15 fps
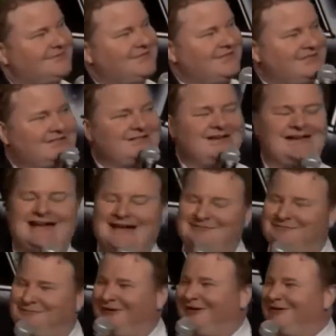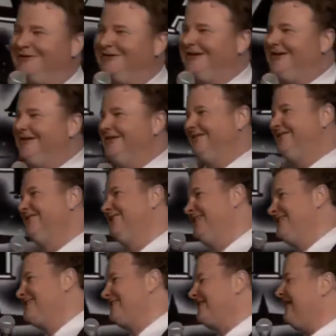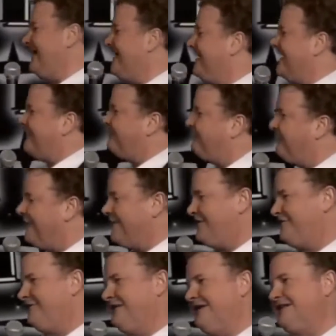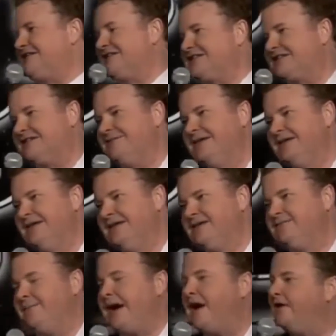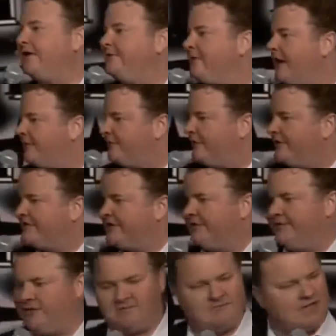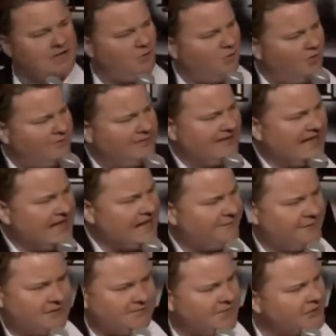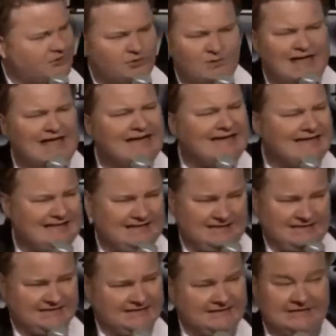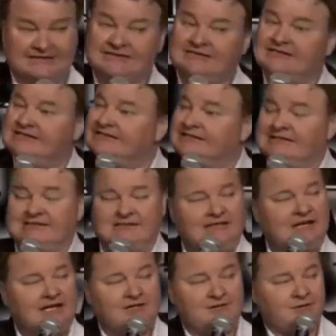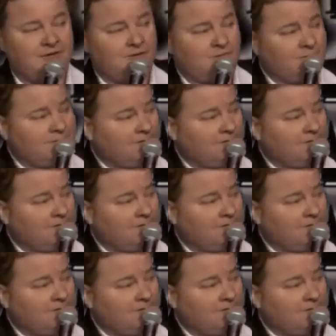So you just gotta have fun, right? That's the key, have fun in your relationship. Marilyn Monroe said if you can make a woman laugh, you can make her do anything. Not true.